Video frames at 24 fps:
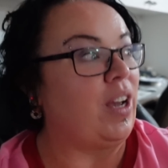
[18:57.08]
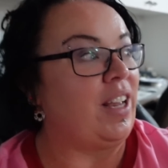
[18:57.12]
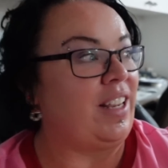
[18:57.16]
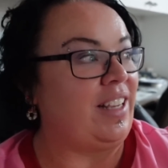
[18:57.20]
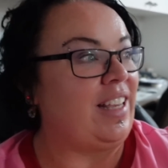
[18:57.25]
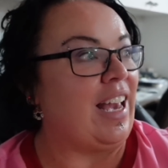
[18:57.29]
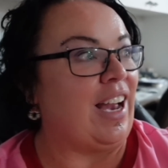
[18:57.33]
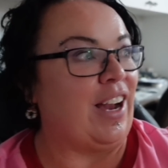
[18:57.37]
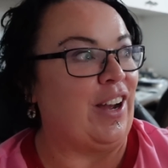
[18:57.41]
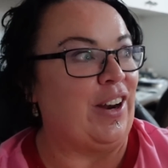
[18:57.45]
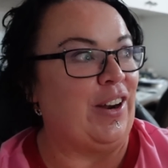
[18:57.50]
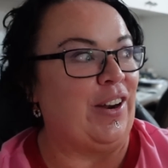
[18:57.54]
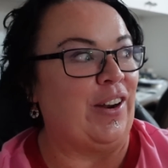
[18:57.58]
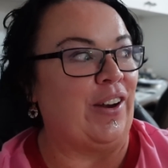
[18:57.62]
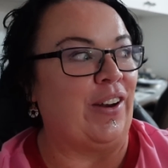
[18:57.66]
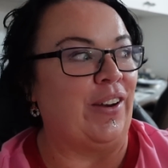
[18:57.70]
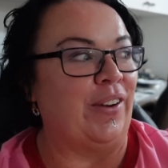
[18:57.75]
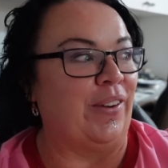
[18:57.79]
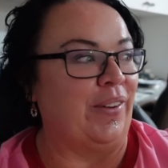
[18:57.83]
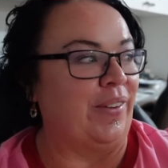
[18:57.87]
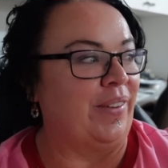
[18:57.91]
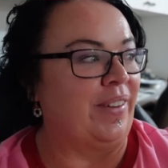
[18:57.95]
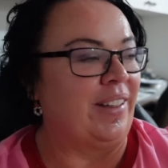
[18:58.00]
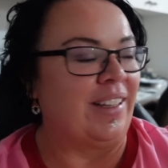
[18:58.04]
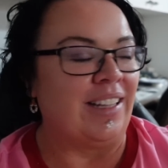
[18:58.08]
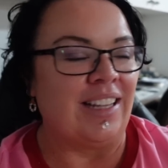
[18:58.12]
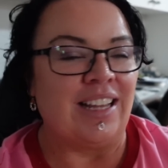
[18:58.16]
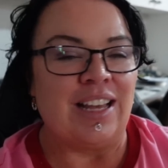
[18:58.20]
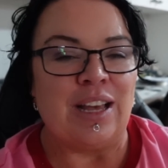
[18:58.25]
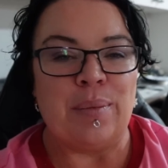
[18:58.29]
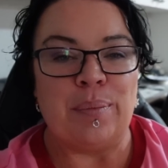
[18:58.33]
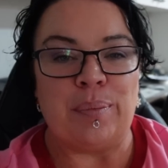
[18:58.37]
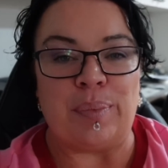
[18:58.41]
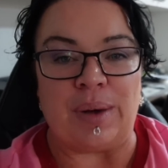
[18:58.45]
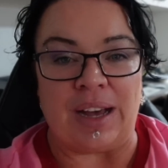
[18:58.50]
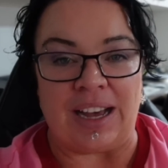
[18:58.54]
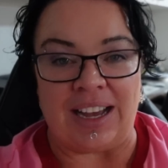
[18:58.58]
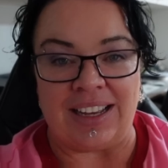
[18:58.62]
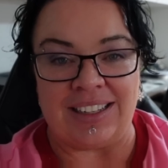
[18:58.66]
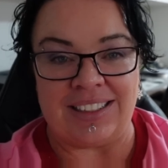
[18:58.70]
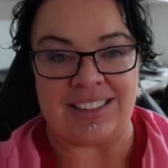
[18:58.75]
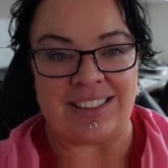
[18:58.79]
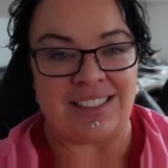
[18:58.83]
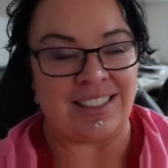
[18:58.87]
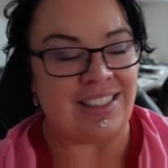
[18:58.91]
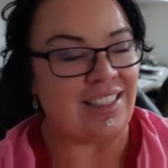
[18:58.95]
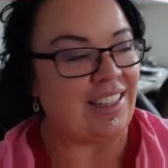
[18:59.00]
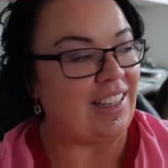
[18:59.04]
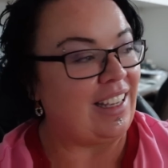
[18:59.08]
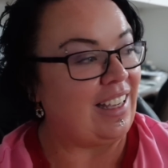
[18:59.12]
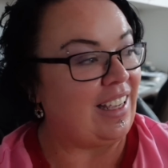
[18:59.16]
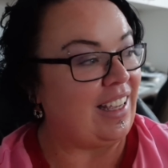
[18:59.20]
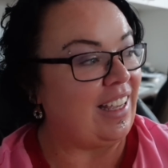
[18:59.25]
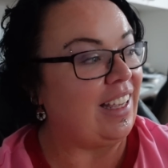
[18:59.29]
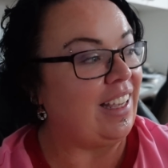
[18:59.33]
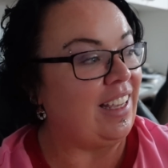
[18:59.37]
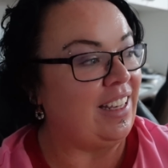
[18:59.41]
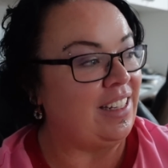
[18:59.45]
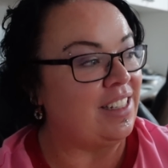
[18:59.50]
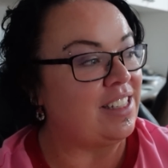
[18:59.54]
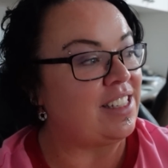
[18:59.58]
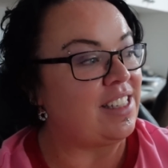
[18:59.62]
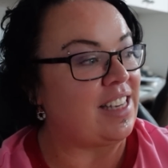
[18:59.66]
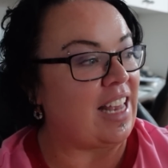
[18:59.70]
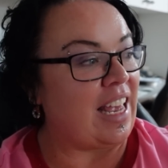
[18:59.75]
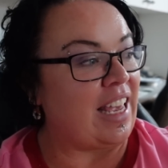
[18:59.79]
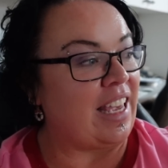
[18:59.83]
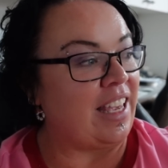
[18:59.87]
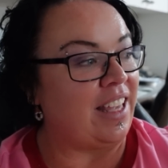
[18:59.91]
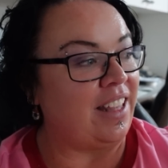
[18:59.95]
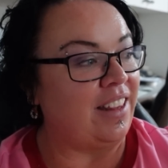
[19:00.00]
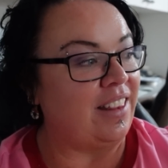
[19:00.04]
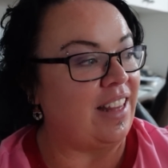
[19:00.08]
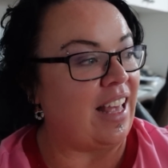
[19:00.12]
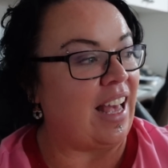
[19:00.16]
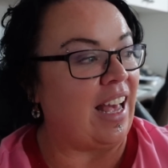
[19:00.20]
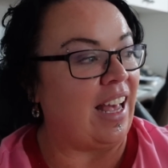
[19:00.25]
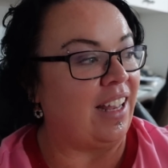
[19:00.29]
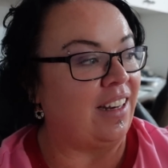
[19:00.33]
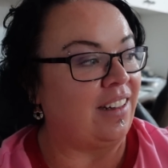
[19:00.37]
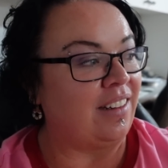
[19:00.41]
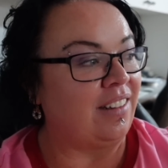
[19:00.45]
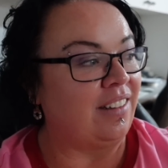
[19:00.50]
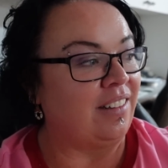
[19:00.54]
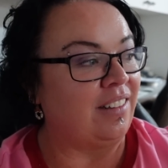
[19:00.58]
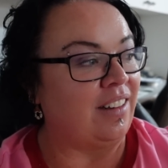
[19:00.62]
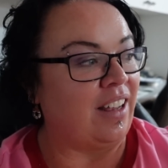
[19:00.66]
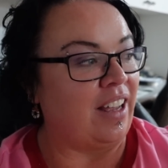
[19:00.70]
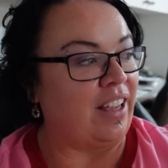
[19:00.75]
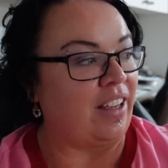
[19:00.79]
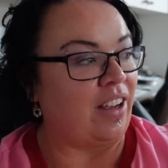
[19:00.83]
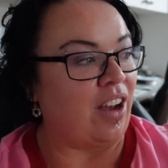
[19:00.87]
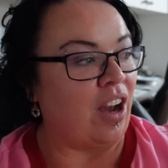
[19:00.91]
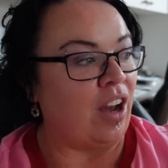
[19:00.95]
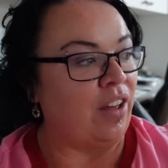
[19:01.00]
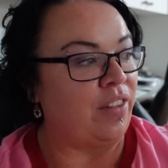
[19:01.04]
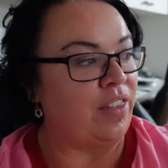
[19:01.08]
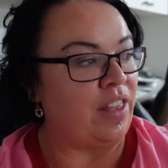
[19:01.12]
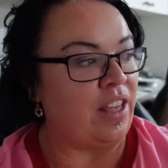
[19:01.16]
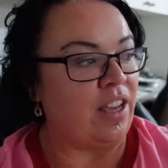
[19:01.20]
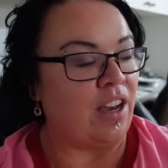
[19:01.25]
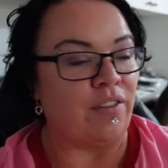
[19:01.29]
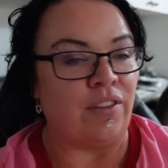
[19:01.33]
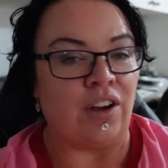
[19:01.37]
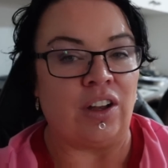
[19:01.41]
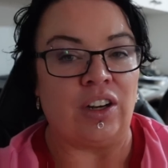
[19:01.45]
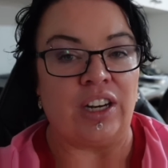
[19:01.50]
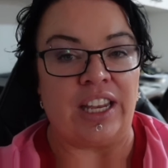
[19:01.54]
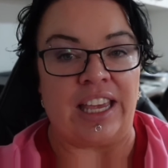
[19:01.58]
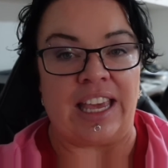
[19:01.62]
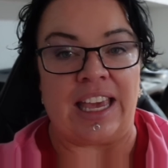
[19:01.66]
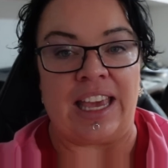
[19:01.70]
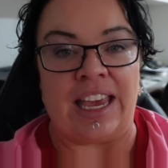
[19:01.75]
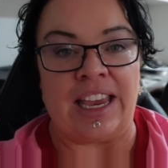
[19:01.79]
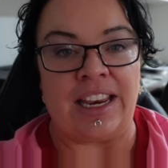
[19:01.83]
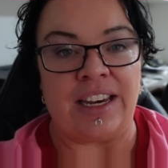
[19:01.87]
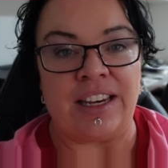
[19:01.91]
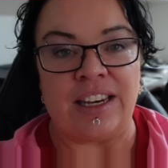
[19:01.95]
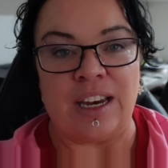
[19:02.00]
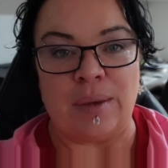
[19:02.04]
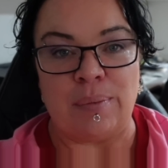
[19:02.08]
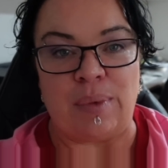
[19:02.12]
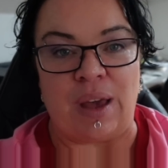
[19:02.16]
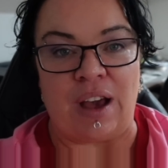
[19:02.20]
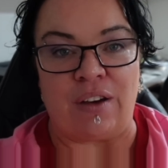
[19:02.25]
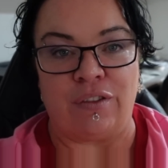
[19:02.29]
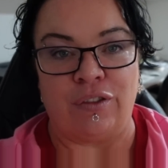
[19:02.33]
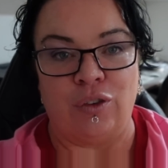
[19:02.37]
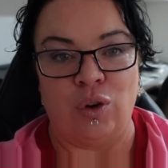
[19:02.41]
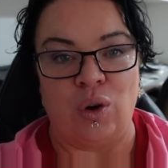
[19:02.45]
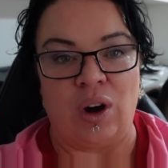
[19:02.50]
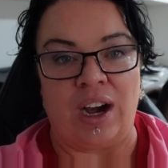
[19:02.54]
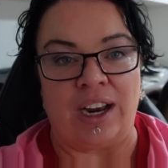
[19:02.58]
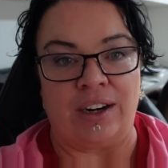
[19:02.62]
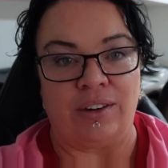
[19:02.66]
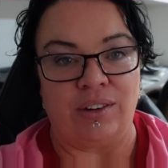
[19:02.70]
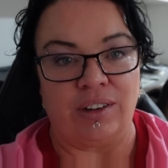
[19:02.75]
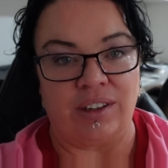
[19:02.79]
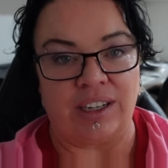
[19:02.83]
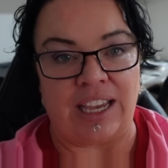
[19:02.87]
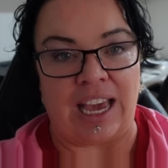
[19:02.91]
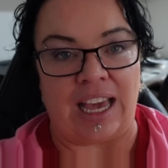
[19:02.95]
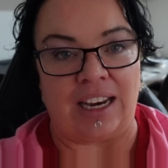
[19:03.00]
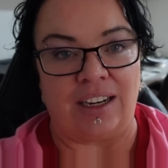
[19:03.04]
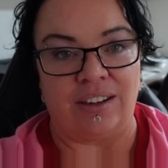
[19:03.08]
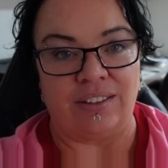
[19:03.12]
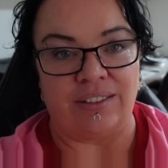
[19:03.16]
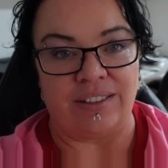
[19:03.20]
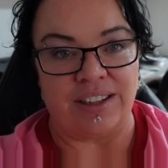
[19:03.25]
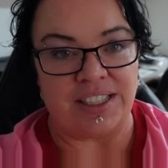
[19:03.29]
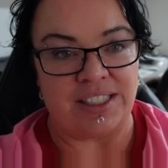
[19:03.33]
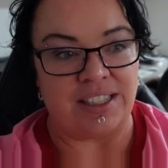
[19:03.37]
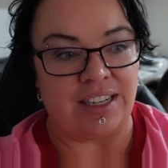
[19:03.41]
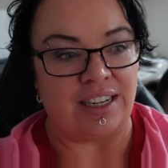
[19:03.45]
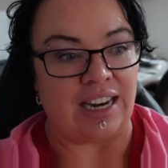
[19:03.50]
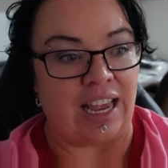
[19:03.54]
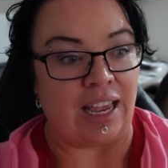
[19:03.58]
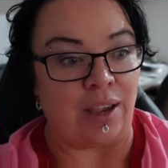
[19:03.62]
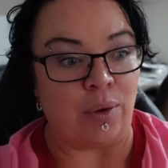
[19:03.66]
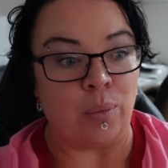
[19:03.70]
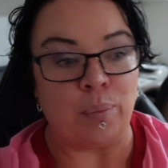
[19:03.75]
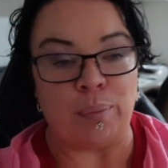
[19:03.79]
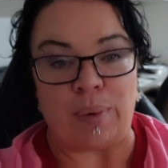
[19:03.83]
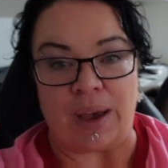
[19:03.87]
Yeah, I know, but in saying that, like, I think I've only eaten about 400 calories today.